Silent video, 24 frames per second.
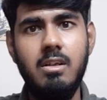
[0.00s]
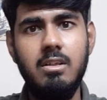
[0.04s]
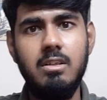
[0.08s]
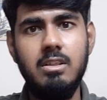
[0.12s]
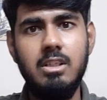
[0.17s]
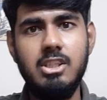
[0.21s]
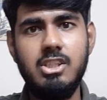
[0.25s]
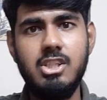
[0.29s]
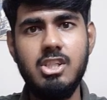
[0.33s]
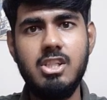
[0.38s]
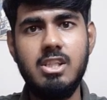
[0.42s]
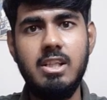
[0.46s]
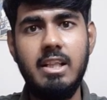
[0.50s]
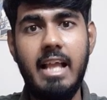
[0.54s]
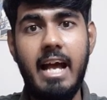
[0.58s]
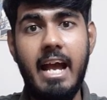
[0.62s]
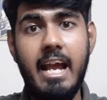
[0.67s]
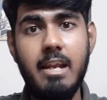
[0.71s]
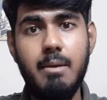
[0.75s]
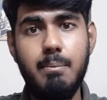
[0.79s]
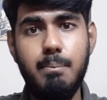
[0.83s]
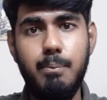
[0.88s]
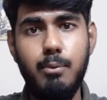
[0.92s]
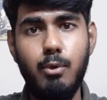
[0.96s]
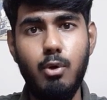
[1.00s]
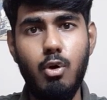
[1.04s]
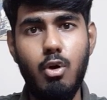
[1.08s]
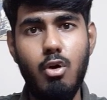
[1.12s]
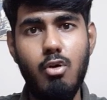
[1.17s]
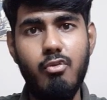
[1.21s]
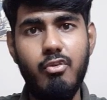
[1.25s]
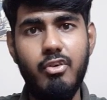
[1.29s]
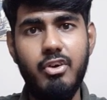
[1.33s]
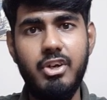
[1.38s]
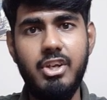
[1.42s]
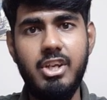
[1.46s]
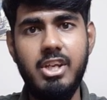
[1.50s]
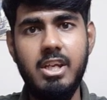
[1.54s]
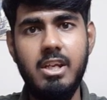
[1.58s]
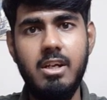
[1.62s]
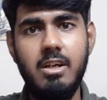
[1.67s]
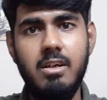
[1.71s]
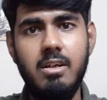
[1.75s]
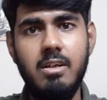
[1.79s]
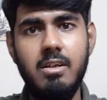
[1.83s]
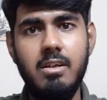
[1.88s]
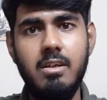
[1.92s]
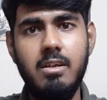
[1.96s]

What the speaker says: This is light blue over here.